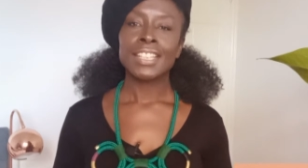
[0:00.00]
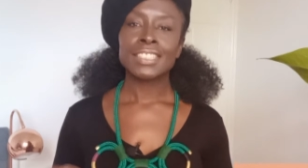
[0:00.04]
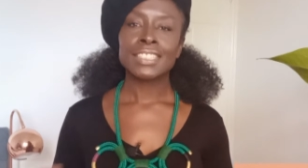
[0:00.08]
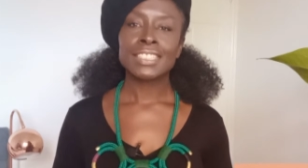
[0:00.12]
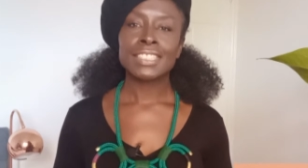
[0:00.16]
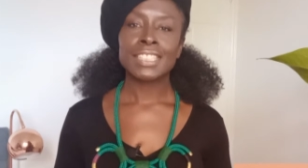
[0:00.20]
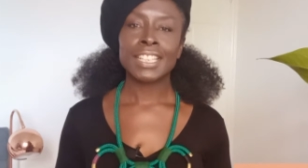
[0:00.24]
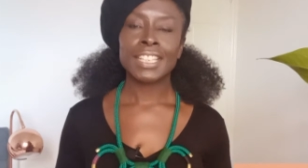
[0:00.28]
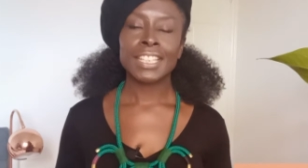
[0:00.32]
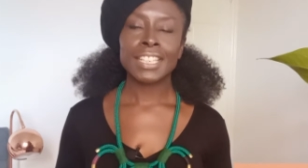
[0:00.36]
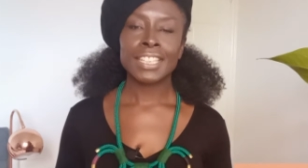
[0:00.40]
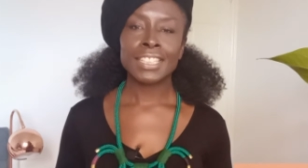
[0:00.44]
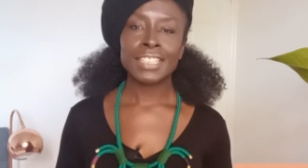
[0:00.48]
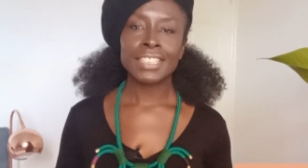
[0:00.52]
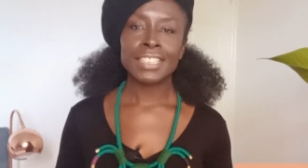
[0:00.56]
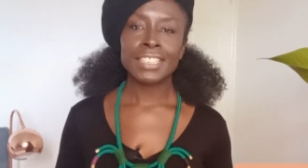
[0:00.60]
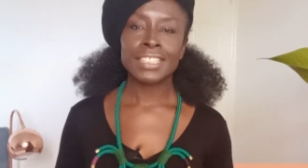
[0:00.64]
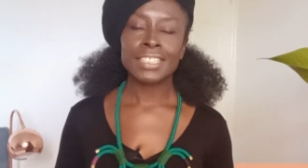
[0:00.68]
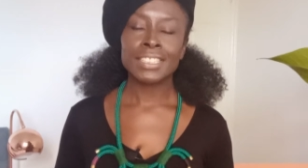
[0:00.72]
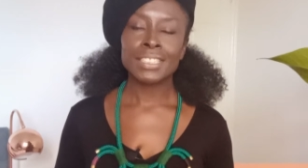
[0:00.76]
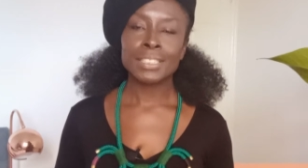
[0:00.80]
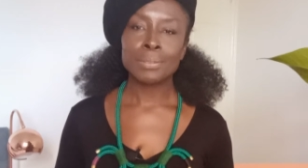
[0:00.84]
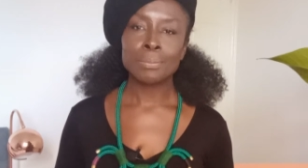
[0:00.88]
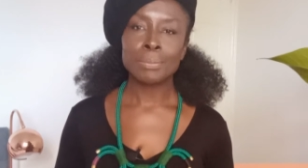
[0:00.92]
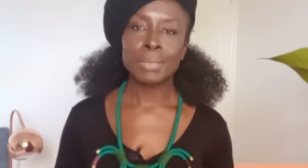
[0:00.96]
Today
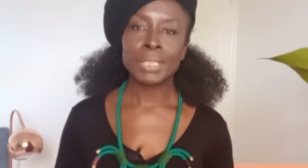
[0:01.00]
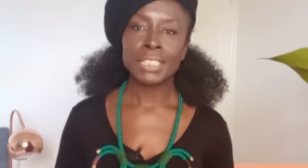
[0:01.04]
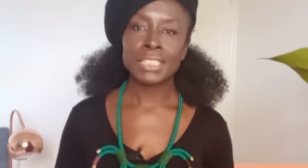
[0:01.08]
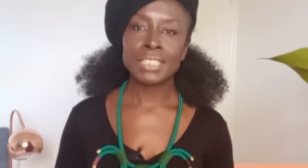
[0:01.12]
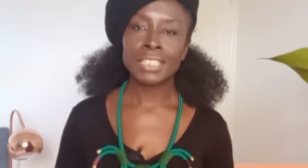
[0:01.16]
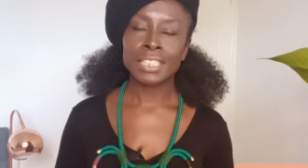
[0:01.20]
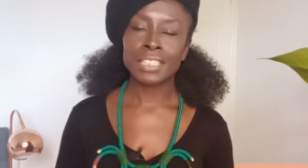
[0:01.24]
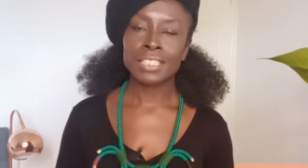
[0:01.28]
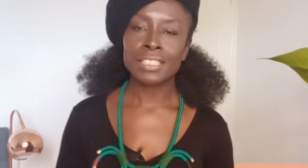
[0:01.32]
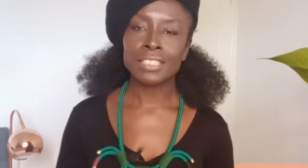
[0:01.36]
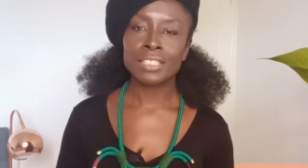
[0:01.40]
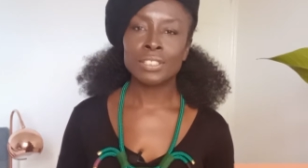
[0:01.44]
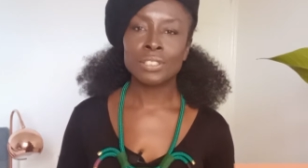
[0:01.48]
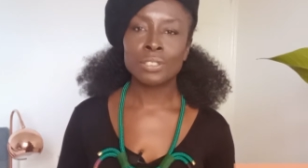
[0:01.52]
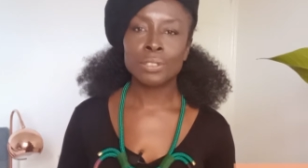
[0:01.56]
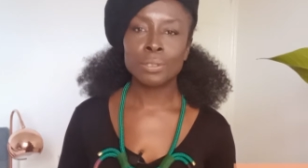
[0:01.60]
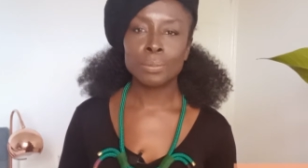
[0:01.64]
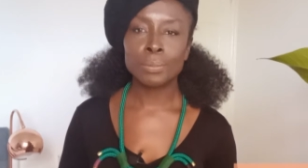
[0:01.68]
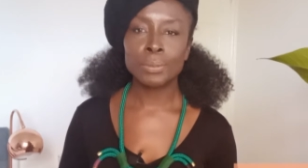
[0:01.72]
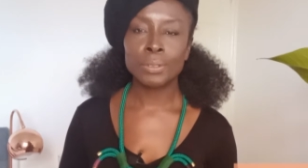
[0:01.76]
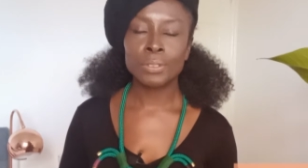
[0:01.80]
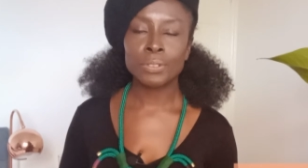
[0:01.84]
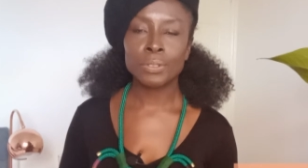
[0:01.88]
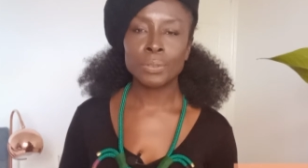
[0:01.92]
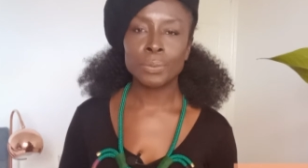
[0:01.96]
is my second
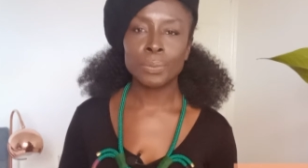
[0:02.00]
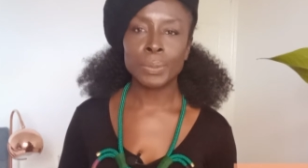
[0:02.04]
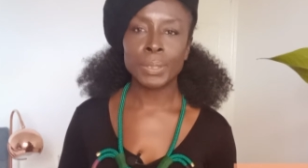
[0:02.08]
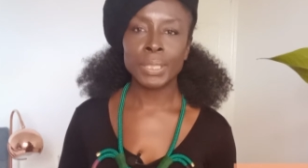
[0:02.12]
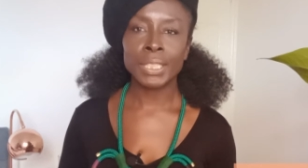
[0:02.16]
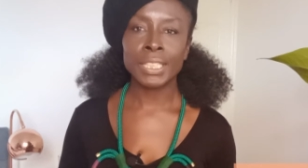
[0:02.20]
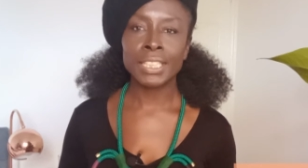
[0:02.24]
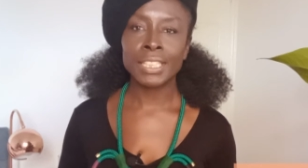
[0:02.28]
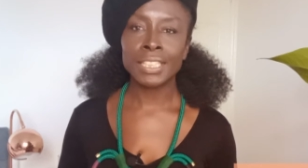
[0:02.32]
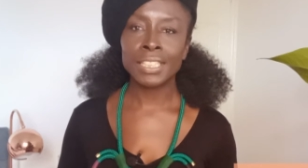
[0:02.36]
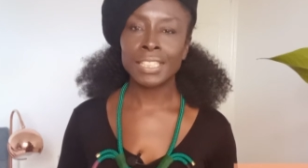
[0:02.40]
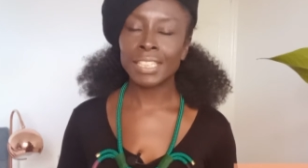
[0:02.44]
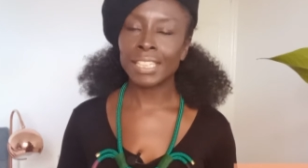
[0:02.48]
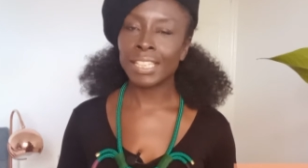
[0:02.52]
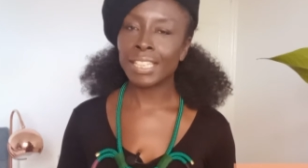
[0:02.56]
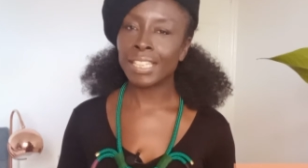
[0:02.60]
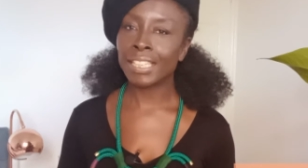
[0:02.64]
installment of the week,